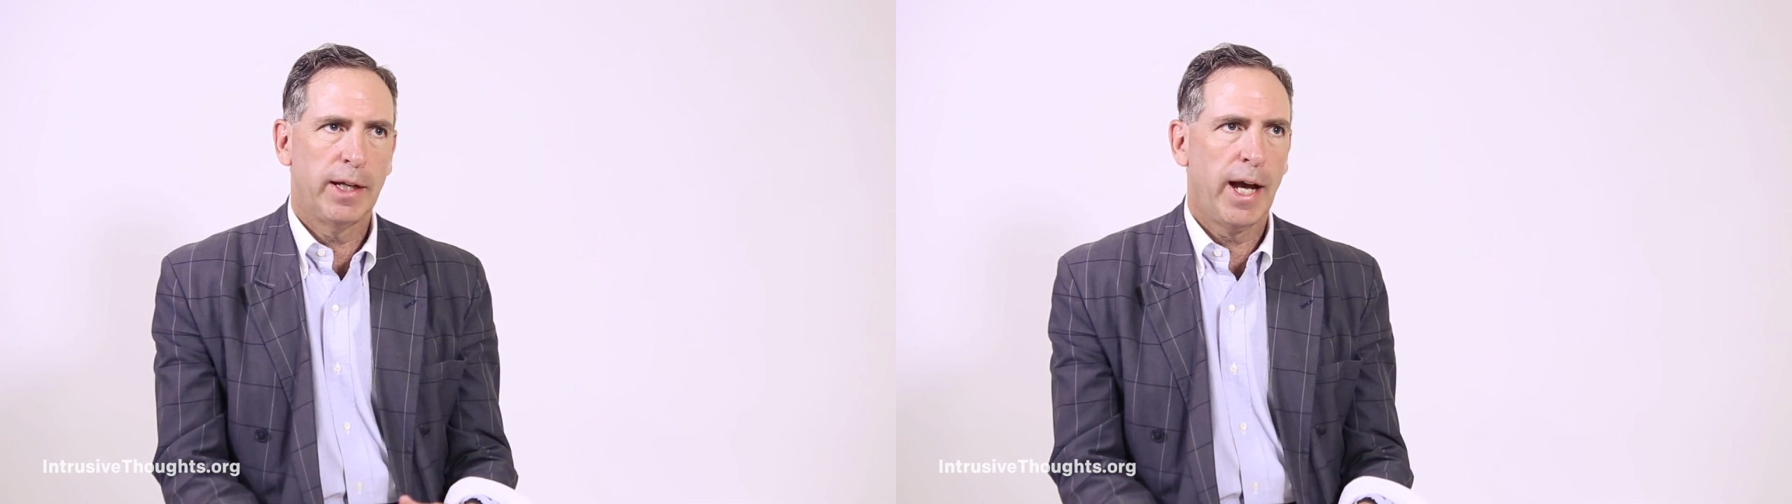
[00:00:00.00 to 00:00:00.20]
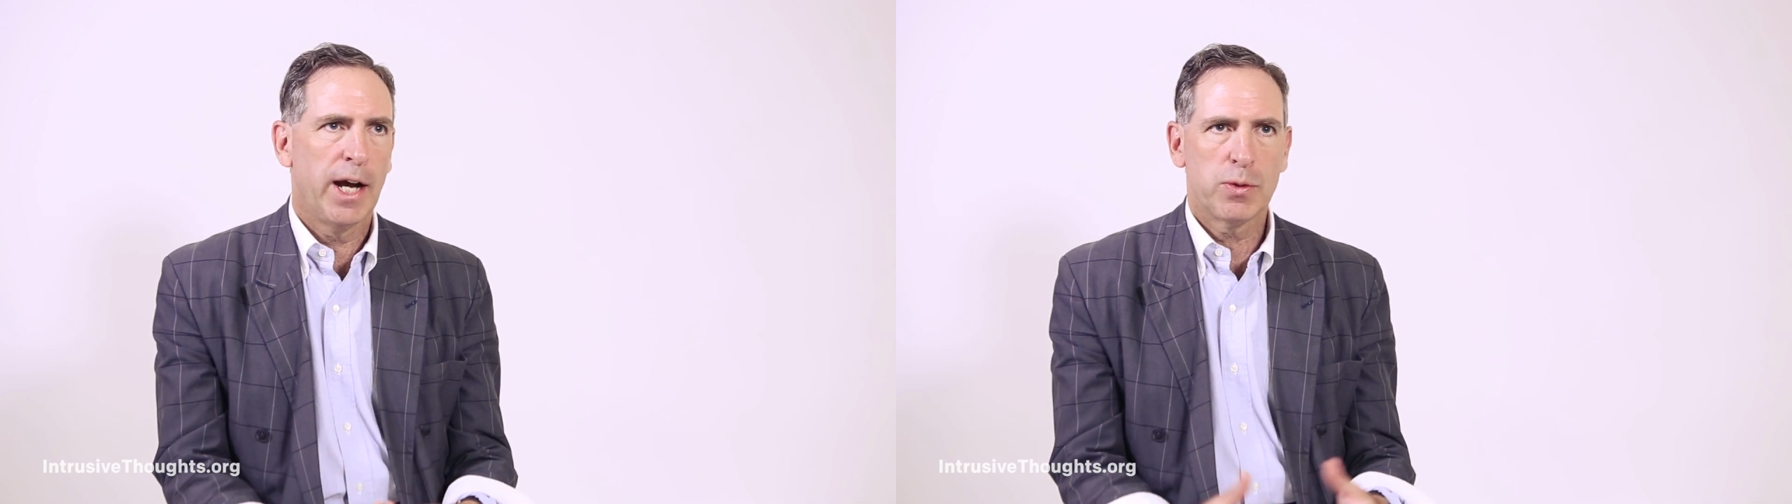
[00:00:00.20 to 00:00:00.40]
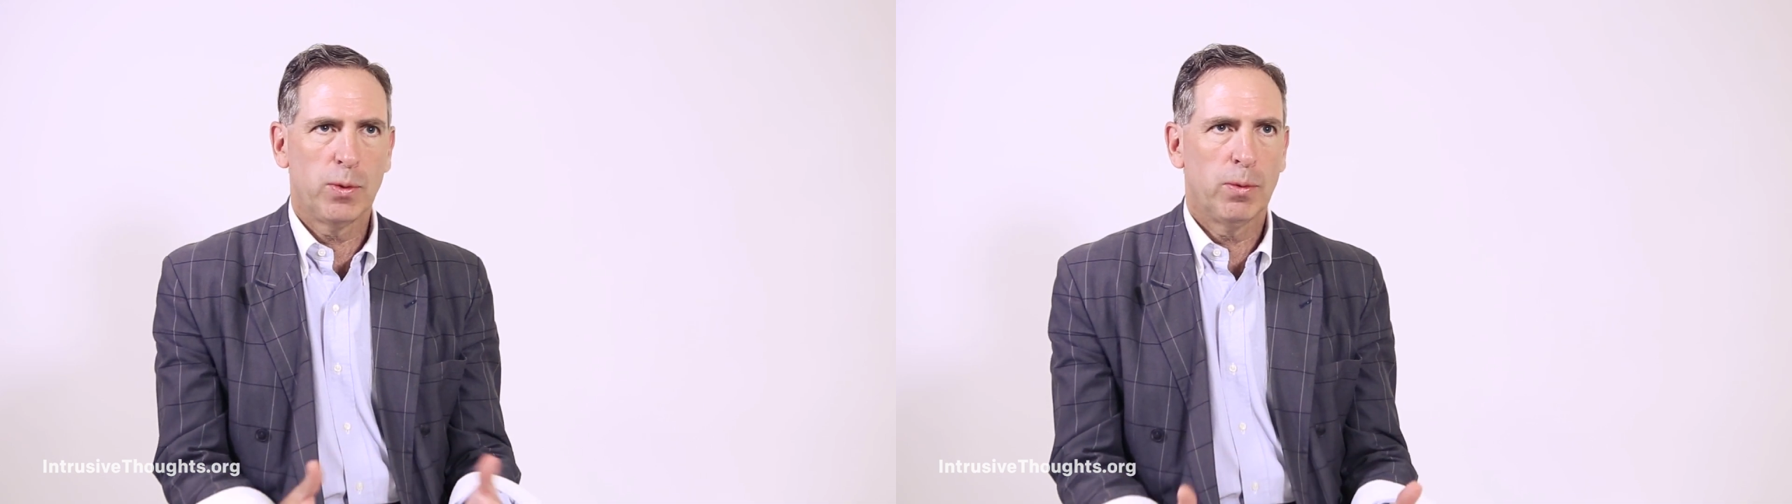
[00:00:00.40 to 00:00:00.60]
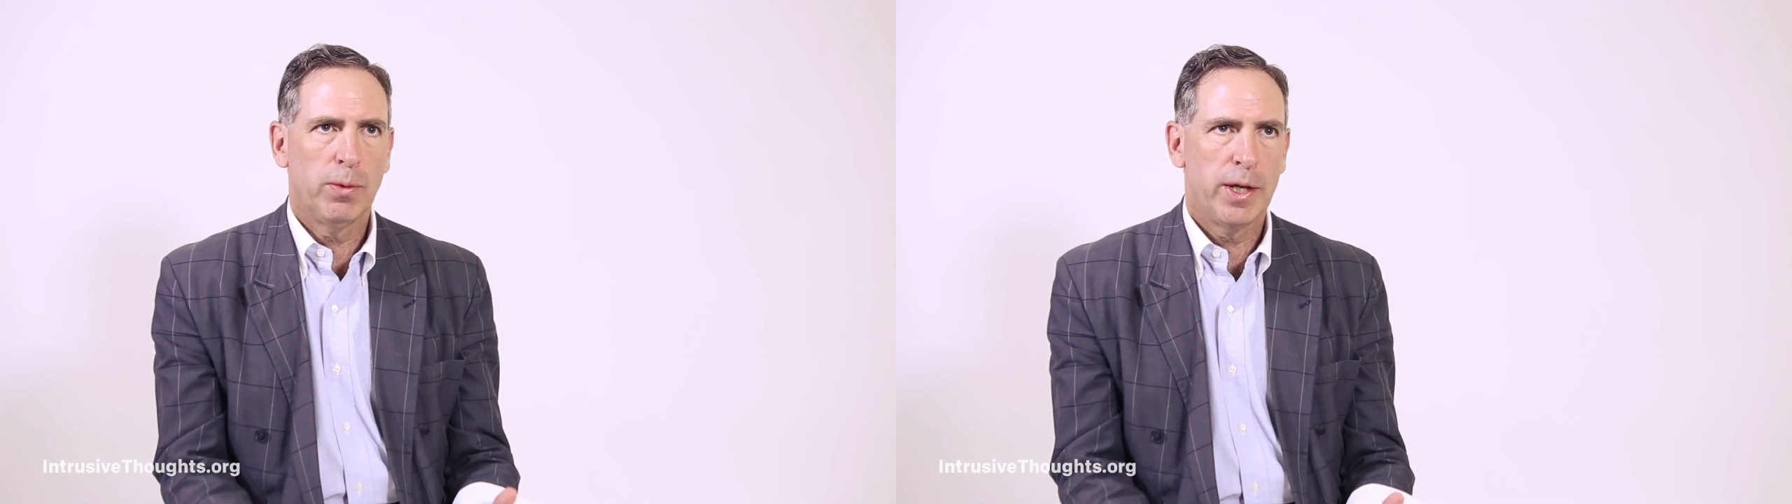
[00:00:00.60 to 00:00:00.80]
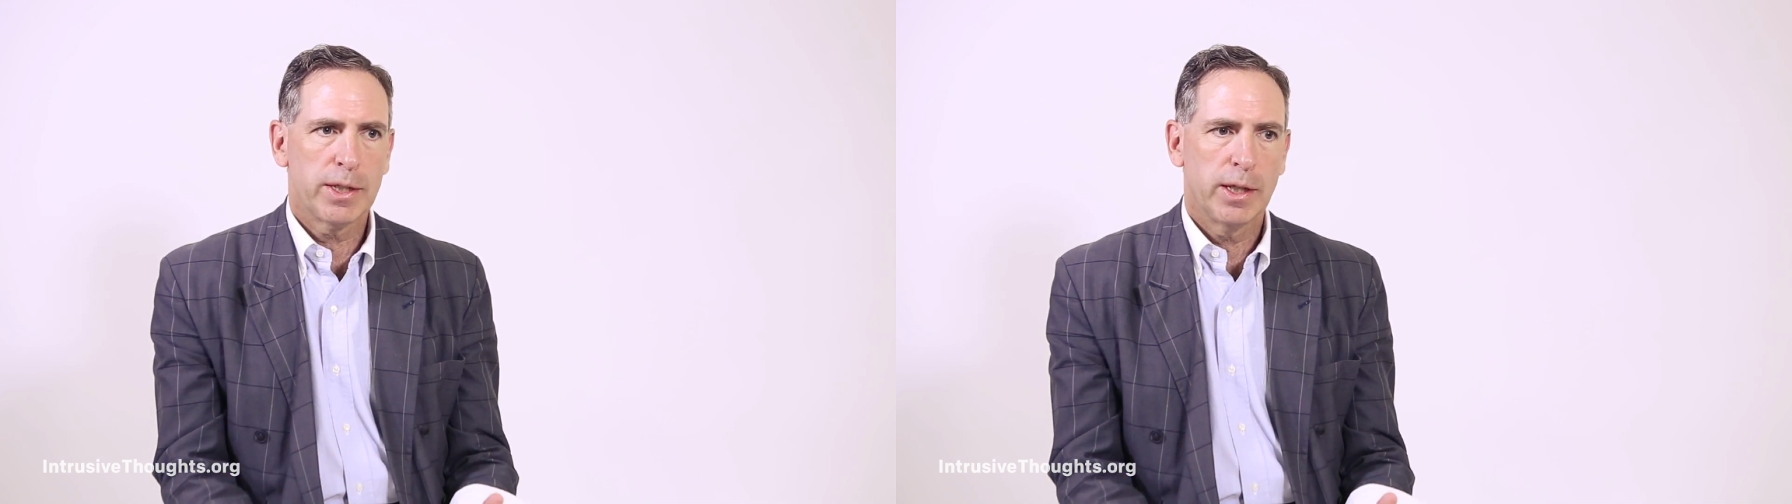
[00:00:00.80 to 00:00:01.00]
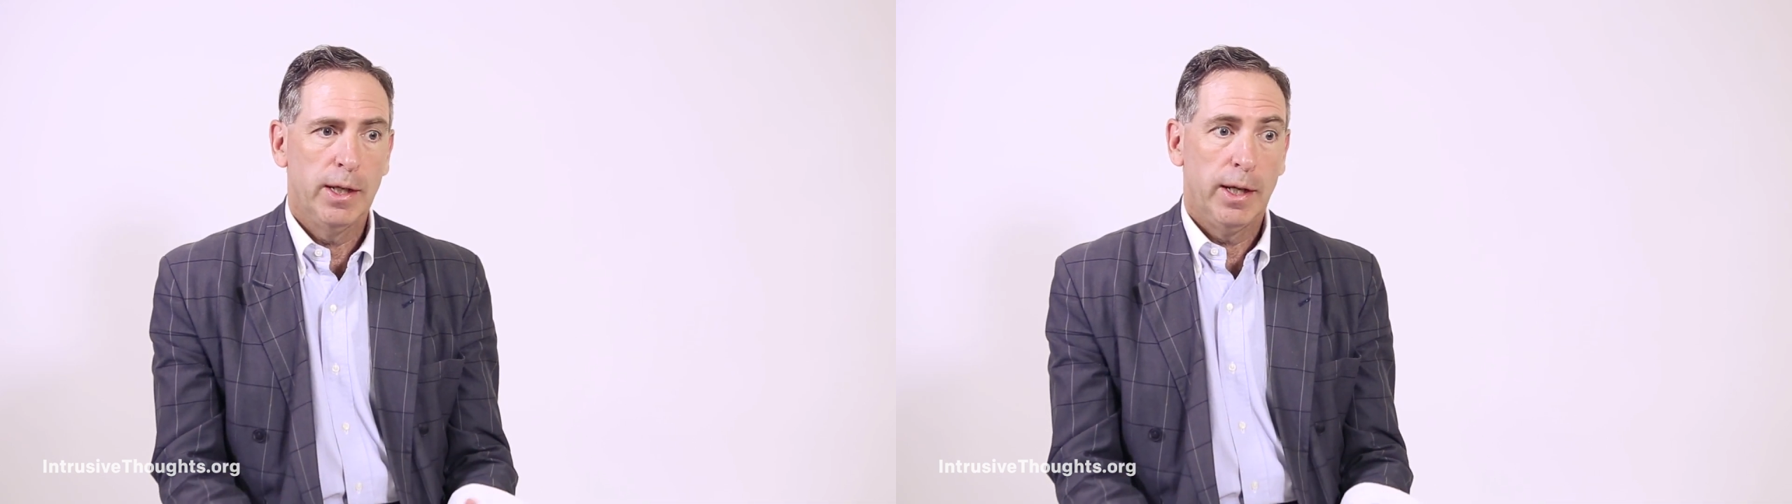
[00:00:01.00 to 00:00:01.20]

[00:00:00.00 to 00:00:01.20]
the actual risk